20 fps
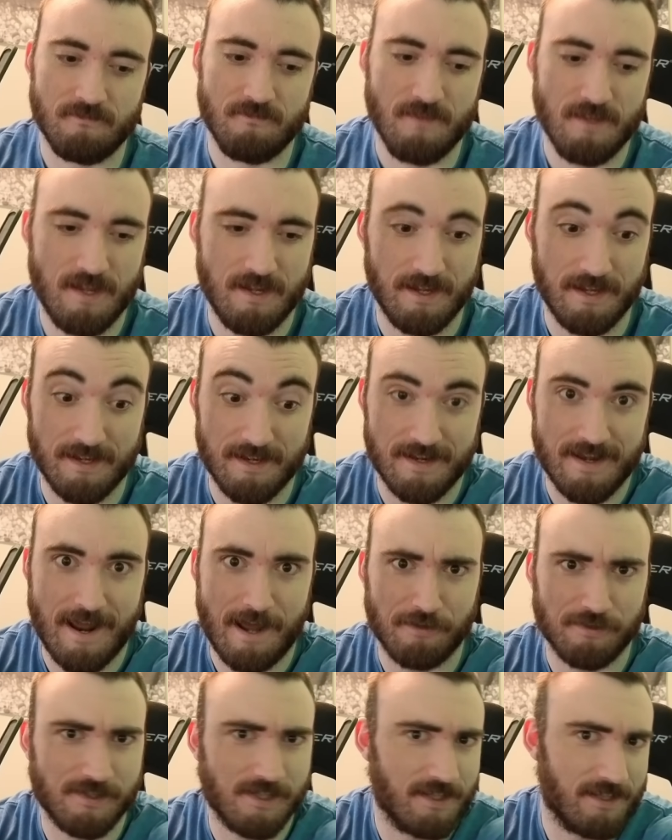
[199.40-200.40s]
in
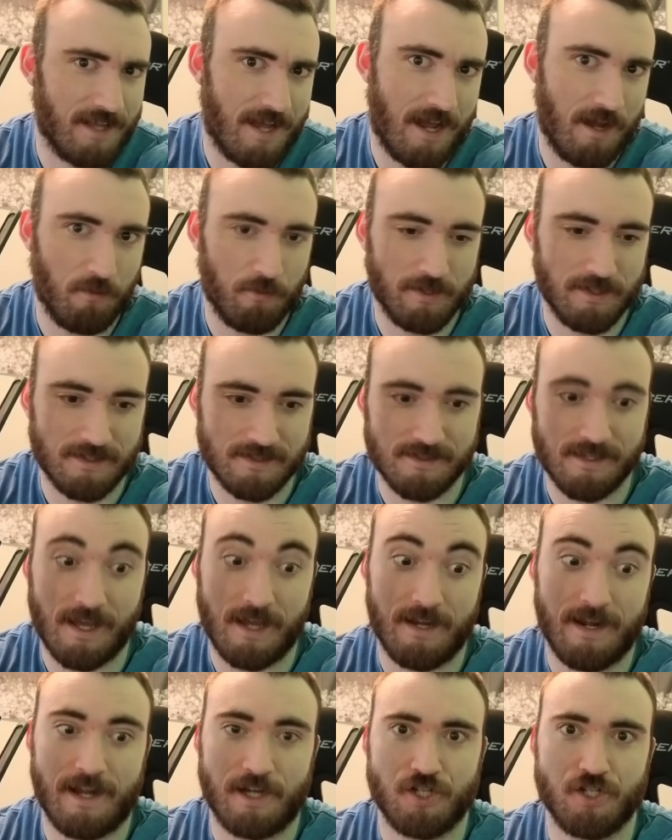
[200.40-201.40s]
announcing that when it's
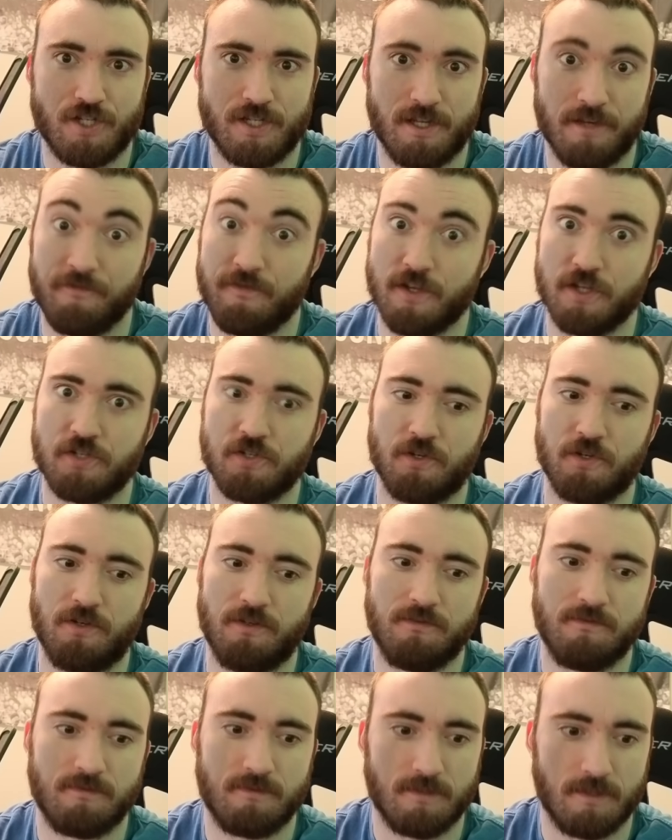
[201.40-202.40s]
not actually official,
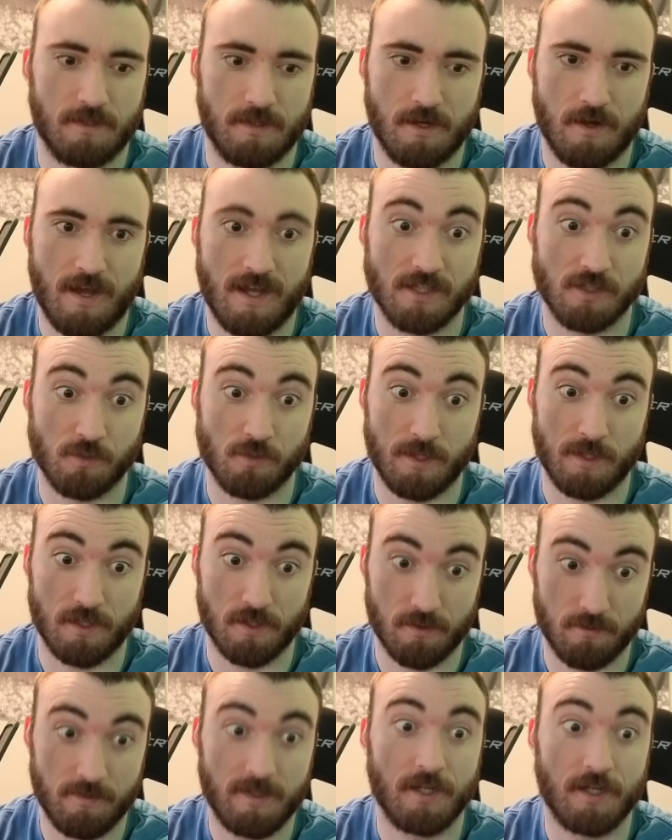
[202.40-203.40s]
as we
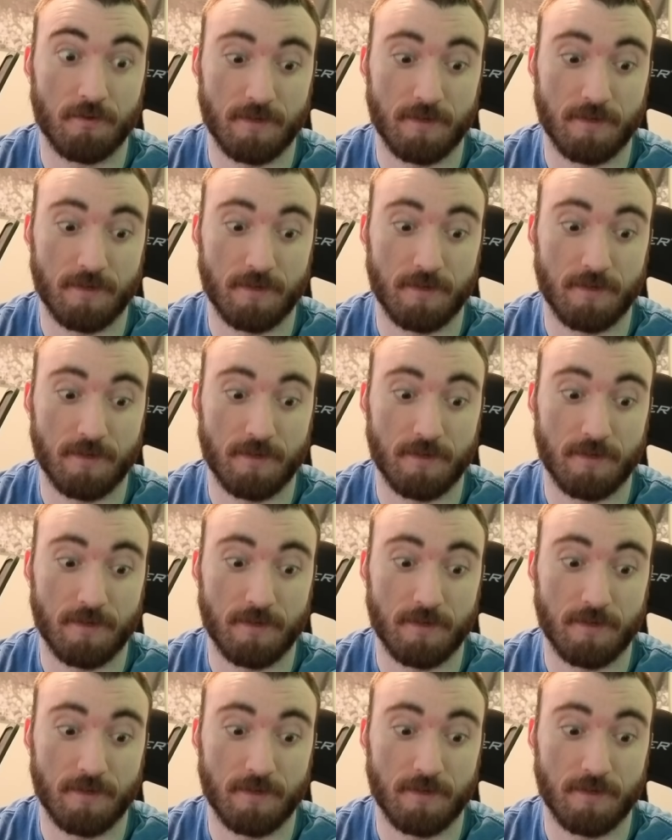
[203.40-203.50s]
are hearing